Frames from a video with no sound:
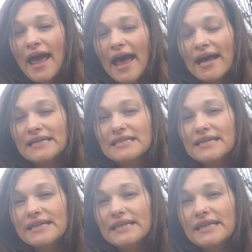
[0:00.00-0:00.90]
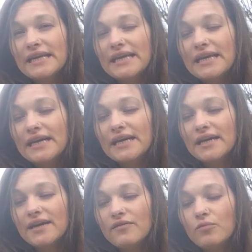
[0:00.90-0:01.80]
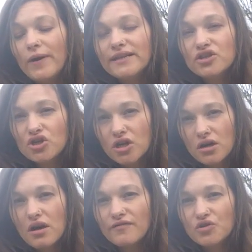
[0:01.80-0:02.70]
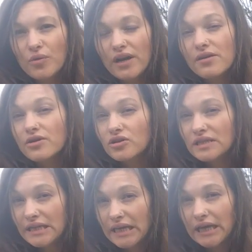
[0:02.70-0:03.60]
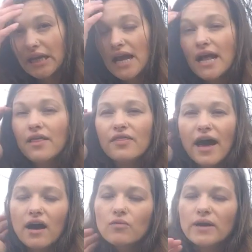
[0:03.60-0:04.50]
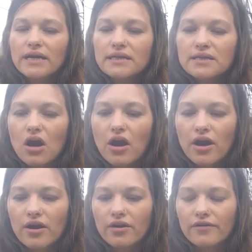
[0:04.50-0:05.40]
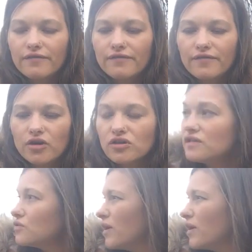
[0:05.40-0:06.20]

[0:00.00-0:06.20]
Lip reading: And in the winter of 2013, that was our first.